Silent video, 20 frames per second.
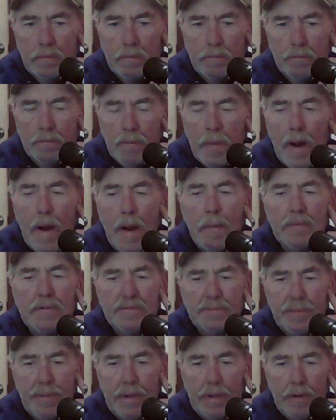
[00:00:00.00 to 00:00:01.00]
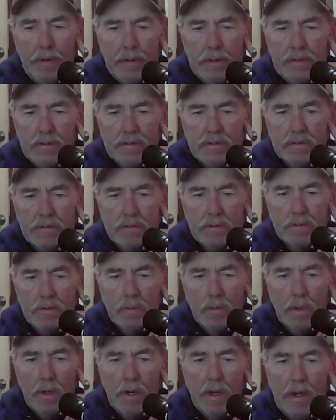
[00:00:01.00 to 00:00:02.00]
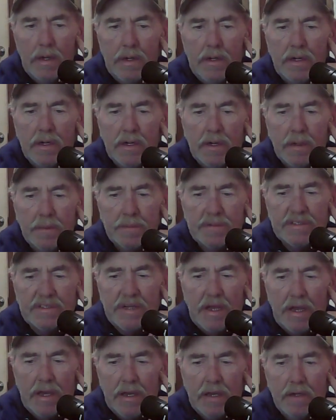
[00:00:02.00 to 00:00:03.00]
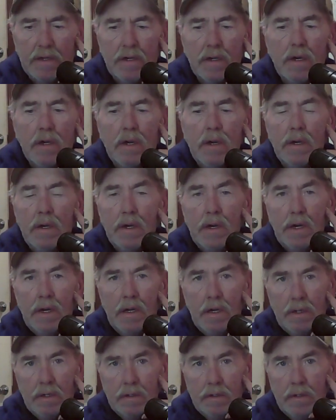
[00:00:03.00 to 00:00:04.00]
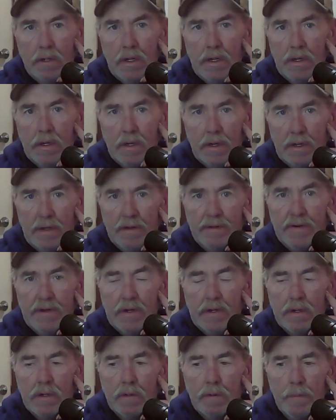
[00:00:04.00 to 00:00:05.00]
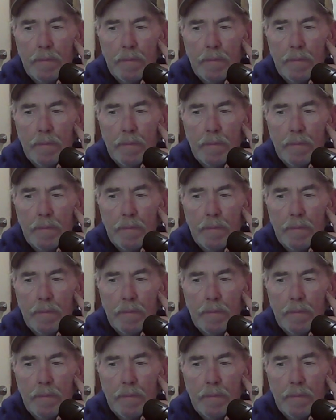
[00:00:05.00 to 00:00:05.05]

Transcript: mom's parents, where I ended up staying and, and living,